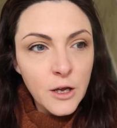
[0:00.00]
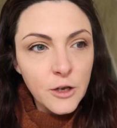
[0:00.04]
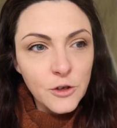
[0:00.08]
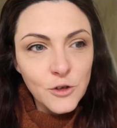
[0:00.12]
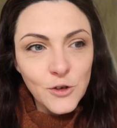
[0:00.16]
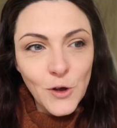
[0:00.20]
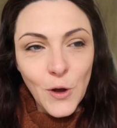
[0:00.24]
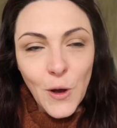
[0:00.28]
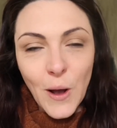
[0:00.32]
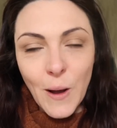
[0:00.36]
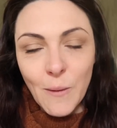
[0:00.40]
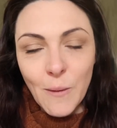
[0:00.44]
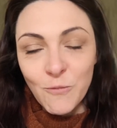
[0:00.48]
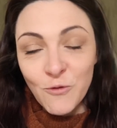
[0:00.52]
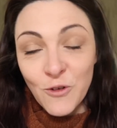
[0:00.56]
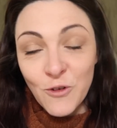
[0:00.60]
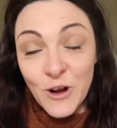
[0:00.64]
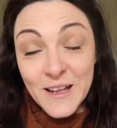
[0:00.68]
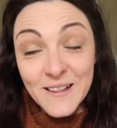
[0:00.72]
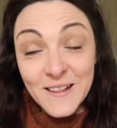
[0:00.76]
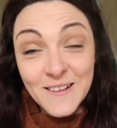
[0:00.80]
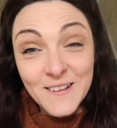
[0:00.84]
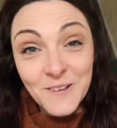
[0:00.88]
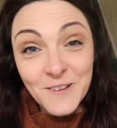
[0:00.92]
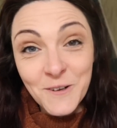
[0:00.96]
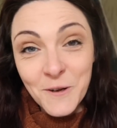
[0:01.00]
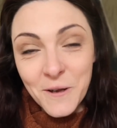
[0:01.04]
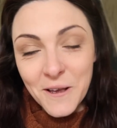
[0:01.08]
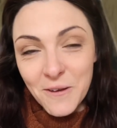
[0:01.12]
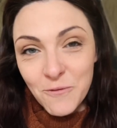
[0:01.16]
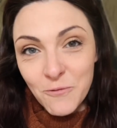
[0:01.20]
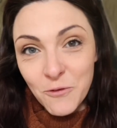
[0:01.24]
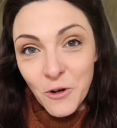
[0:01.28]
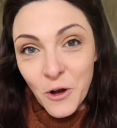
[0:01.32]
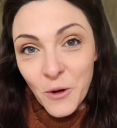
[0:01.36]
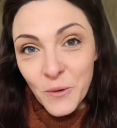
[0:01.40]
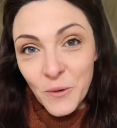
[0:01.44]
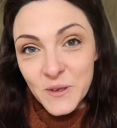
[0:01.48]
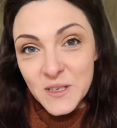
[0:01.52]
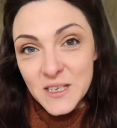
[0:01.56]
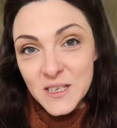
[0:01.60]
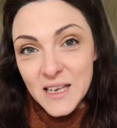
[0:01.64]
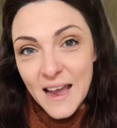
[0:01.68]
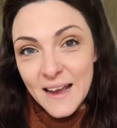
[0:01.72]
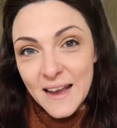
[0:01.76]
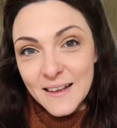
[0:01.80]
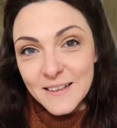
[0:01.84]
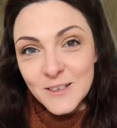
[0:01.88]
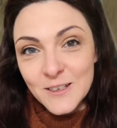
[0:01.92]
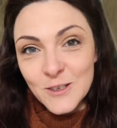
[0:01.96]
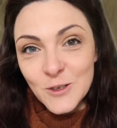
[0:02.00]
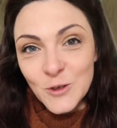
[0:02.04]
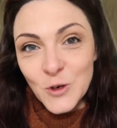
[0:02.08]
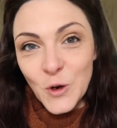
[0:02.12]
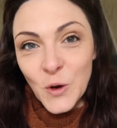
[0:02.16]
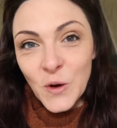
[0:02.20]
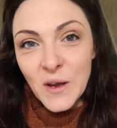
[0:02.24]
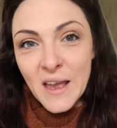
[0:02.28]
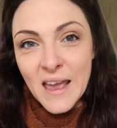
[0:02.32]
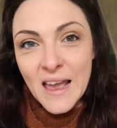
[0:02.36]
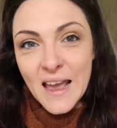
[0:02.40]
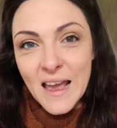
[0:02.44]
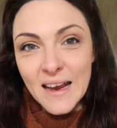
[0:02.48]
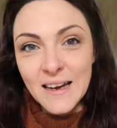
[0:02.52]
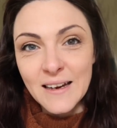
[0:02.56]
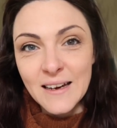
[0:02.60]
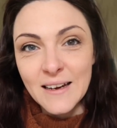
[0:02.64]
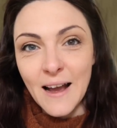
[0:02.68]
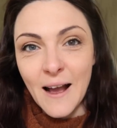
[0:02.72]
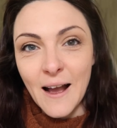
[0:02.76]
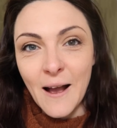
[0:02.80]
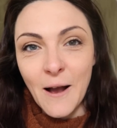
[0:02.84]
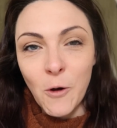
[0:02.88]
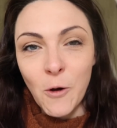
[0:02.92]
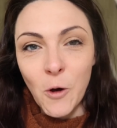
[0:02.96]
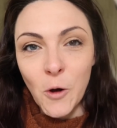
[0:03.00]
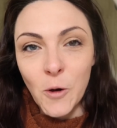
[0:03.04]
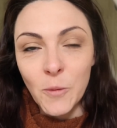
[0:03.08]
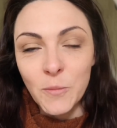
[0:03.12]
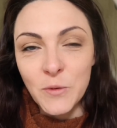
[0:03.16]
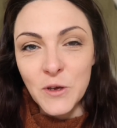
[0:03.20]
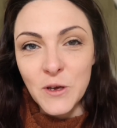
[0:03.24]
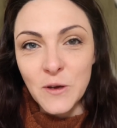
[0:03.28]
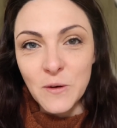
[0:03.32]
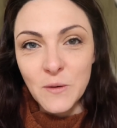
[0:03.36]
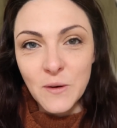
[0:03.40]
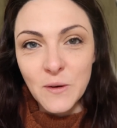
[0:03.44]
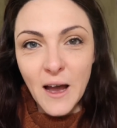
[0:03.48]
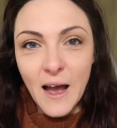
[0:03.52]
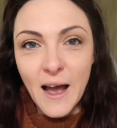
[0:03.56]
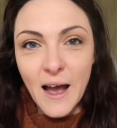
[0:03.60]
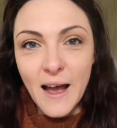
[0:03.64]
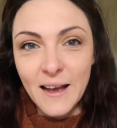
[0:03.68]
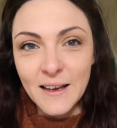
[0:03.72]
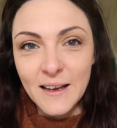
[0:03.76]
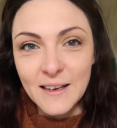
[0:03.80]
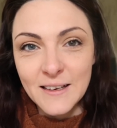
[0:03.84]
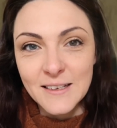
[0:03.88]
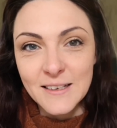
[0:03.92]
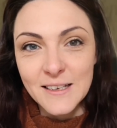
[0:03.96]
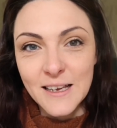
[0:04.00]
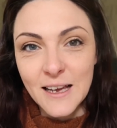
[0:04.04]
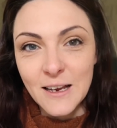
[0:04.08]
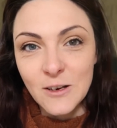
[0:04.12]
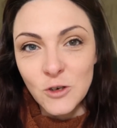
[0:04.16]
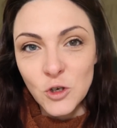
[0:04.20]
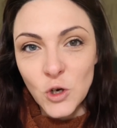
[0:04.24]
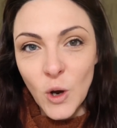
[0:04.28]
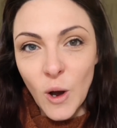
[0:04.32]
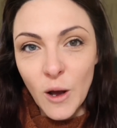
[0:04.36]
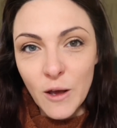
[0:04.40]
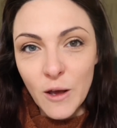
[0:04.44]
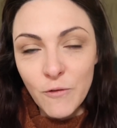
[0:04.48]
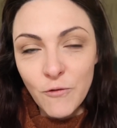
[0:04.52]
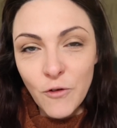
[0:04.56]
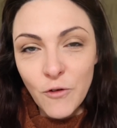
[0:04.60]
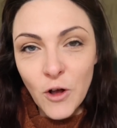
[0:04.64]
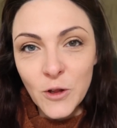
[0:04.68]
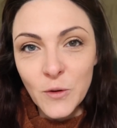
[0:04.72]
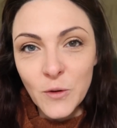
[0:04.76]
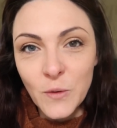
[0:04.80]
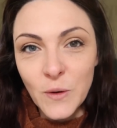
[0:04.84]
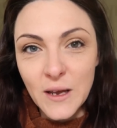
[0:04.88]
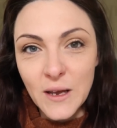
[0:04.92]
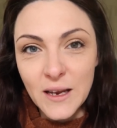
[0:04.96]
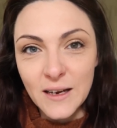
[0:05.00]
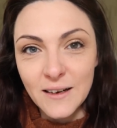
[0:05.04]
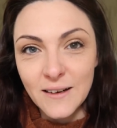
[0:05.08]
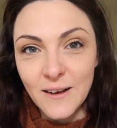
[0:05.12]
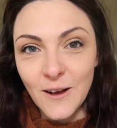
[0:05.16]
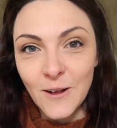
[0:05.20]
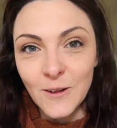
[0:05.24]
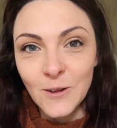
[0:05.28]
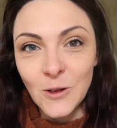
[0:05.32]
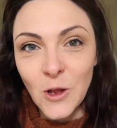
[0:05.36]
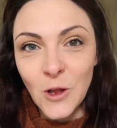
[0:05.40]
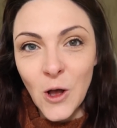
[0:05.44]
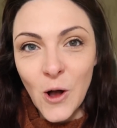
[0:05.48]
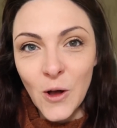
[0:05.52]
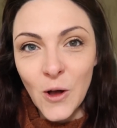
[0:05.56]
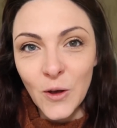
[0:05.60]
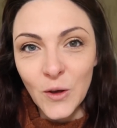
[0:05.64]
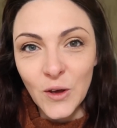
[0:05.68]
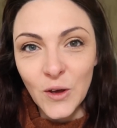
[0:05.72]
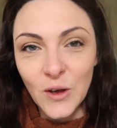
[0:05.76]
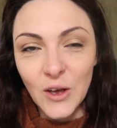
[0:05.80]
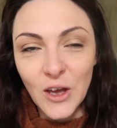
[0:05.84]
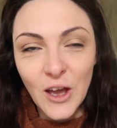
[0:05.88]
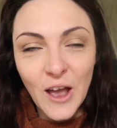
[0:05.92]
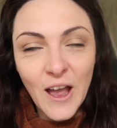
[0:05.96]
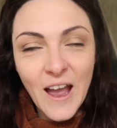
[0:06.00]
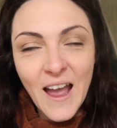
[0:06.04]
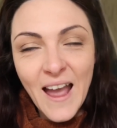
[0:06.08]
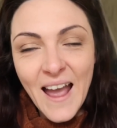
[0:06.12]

So I'm really looking forward to getting stuck in. I hope you guys enjoy following along.